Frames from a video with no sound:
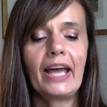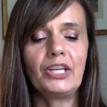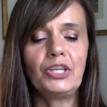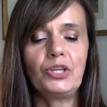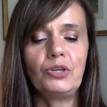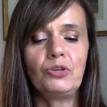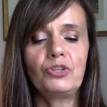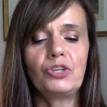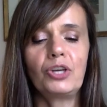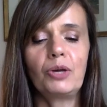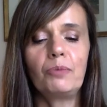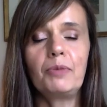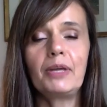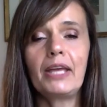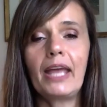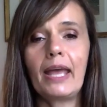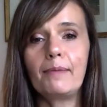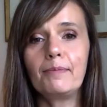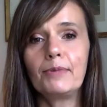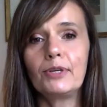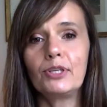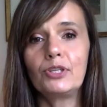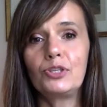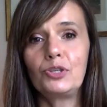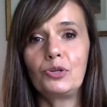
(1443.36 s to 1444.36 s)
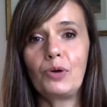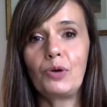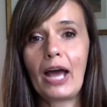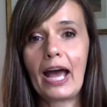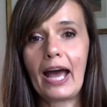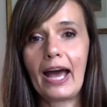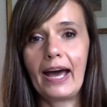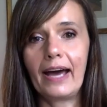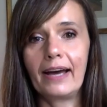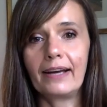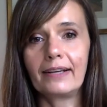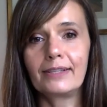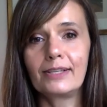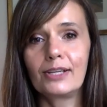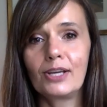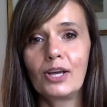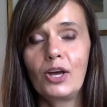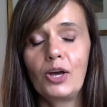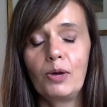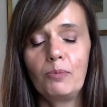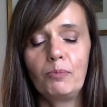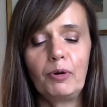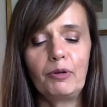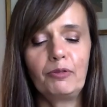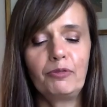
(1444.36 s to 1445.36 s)
and you shall be able to act.
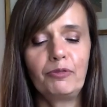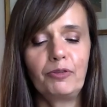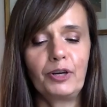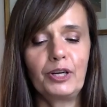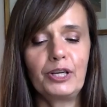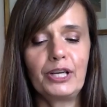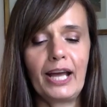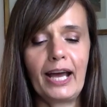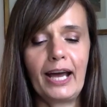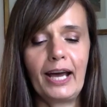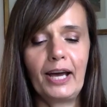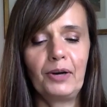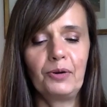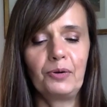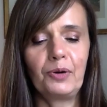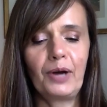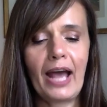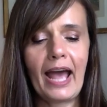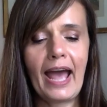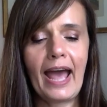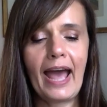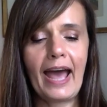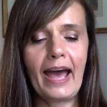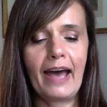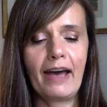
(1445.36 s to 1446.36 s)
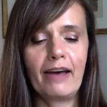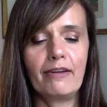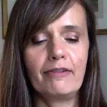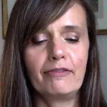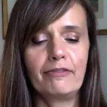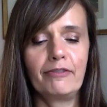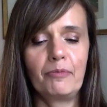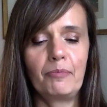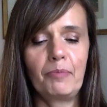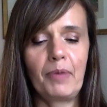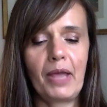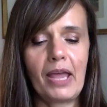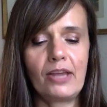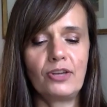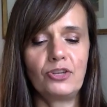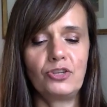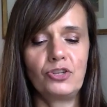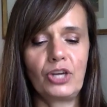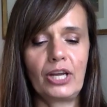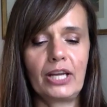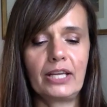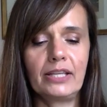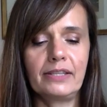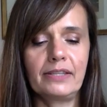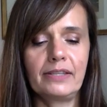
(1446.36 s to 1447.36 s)
But for now, have
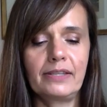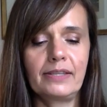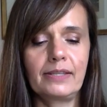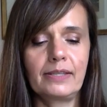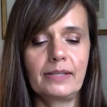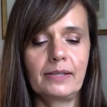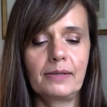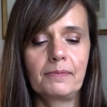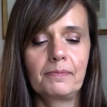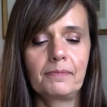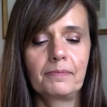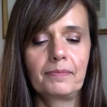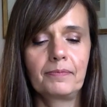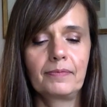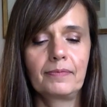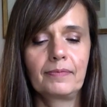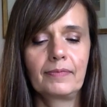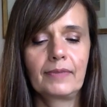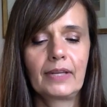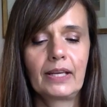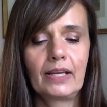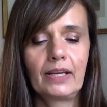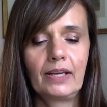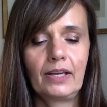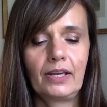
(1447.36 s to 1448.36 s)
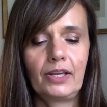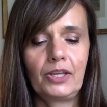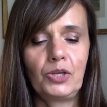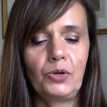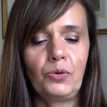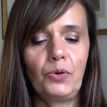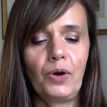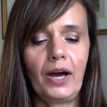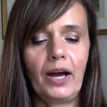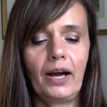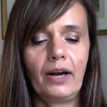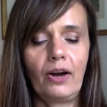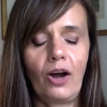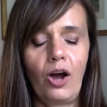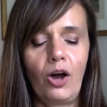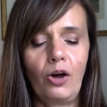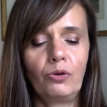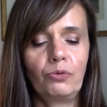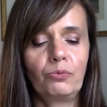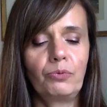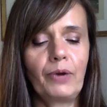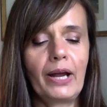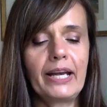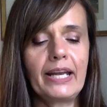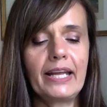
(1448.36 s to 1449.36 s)
patience. You are
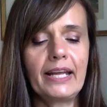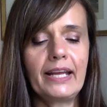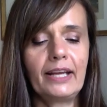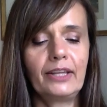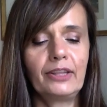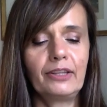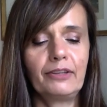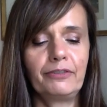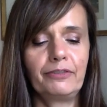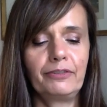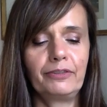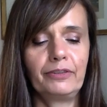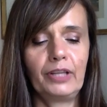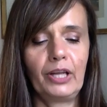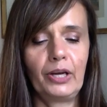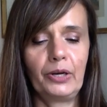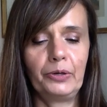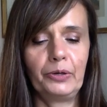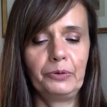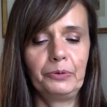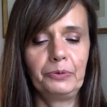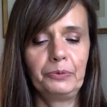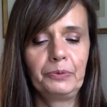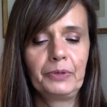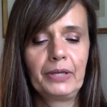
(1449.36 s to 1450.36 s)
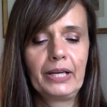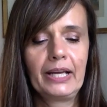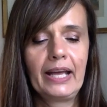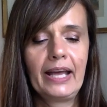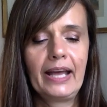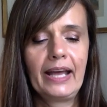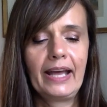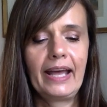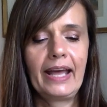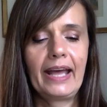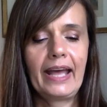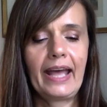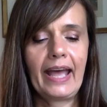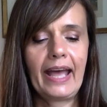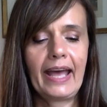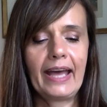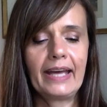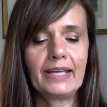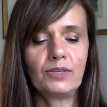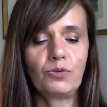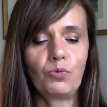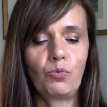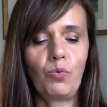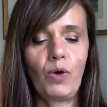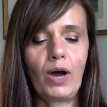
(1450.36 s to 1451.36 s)
already in the flow
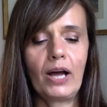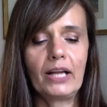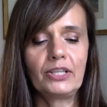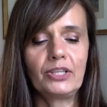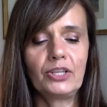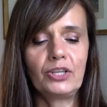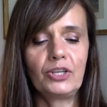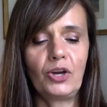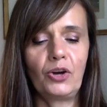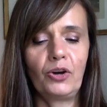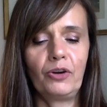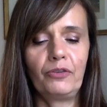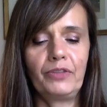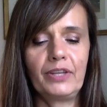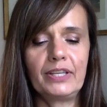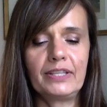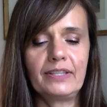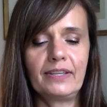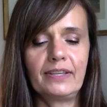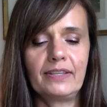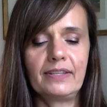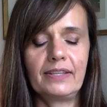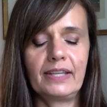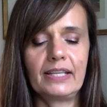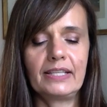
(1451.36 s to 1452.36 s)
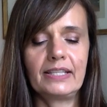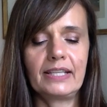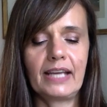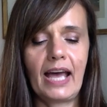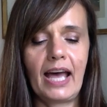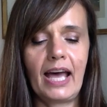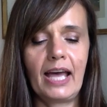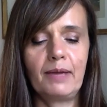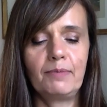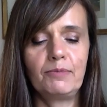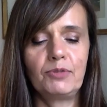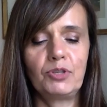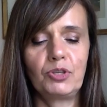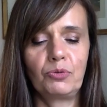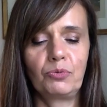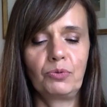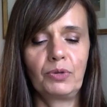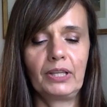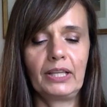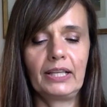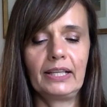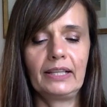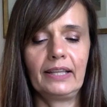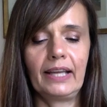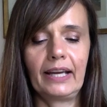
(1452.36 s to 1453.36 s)
and want to know if this is the time to
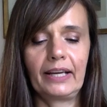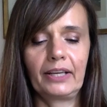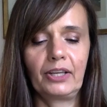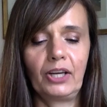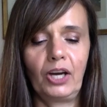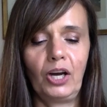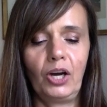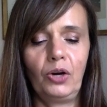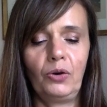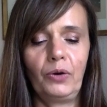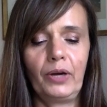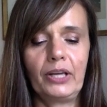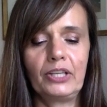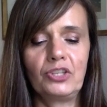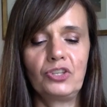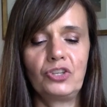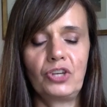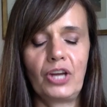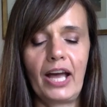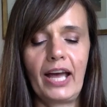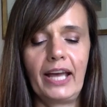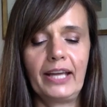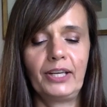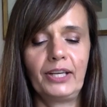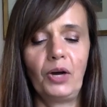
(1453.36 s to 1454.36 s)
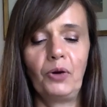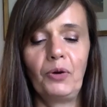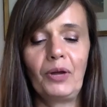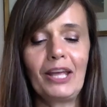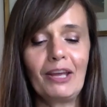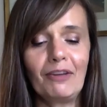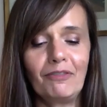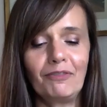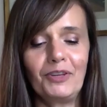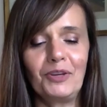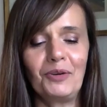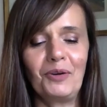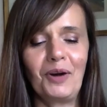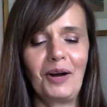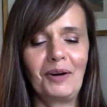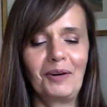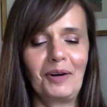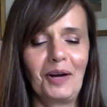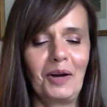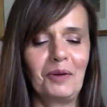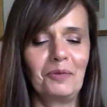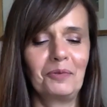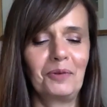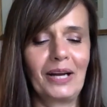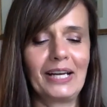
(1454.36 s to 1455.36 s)
really let go and shine. Oh, if you are
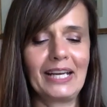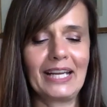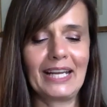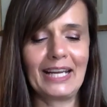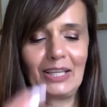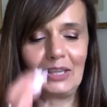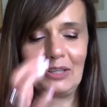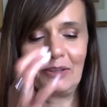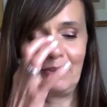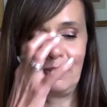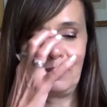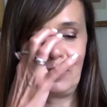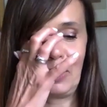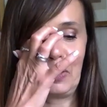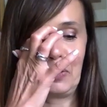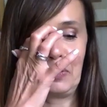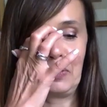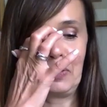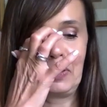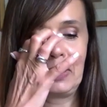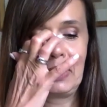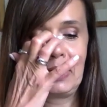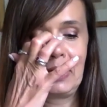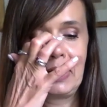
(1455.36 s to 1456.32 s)
already in the flow,